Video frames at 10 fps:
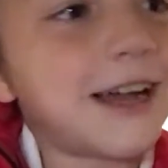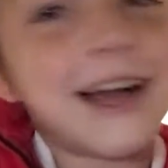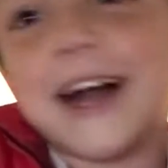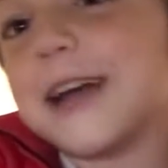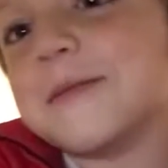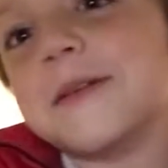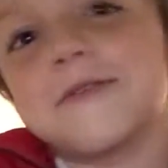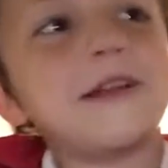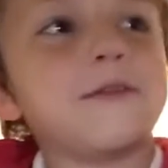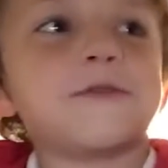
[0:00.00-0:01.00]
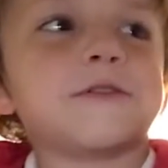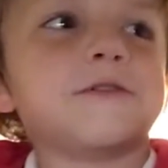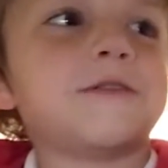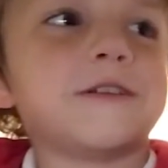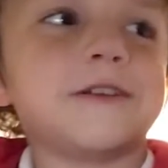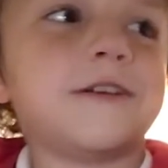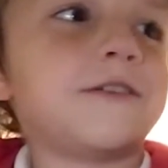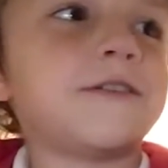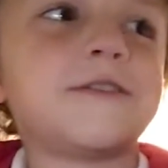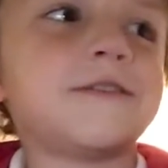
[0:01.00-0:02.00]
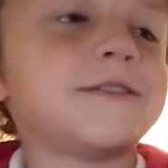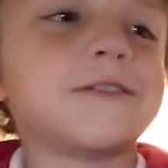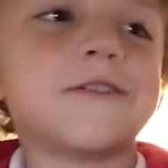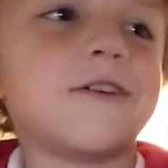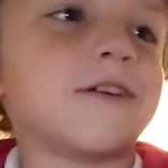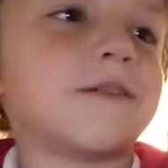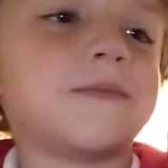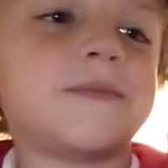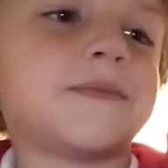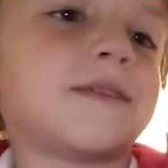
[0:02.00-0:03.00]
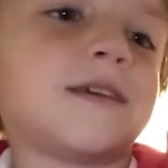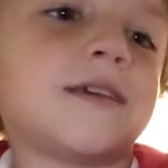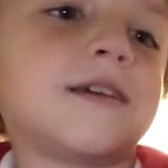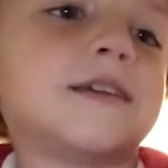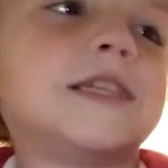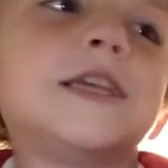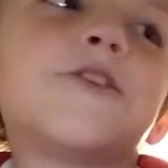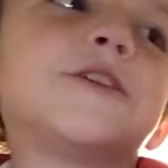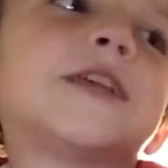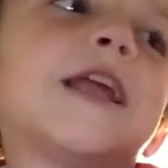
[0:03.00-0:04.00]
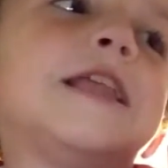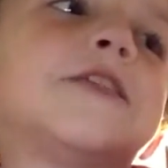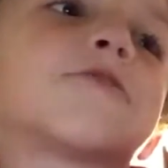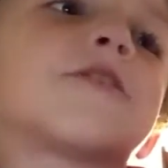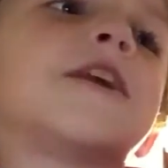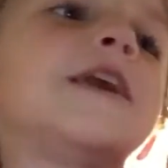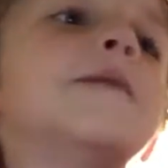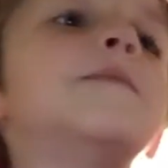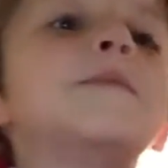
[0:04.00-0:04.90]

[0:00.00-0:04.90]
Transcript: I've been waiting for this figure so long. Series 83,